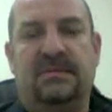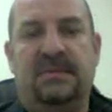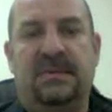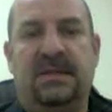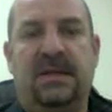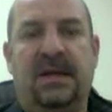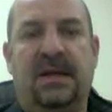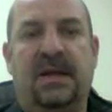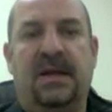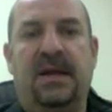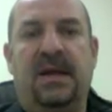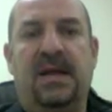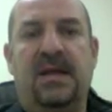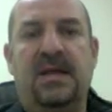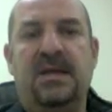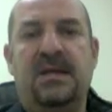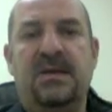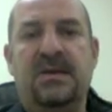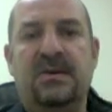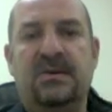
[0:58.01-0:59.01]
the
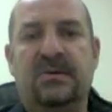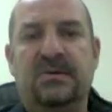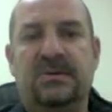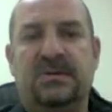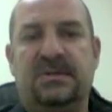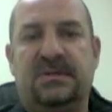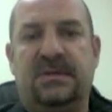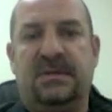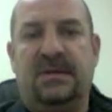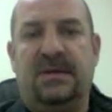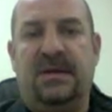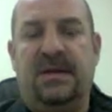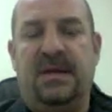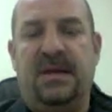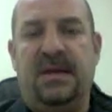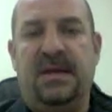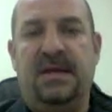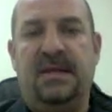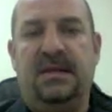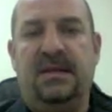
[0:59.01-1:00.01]
news
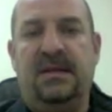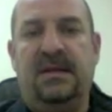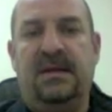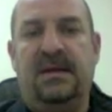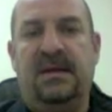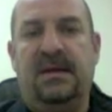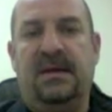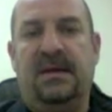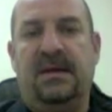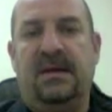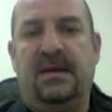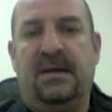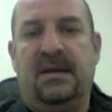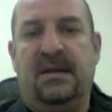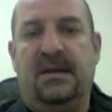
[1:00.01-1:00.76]
in the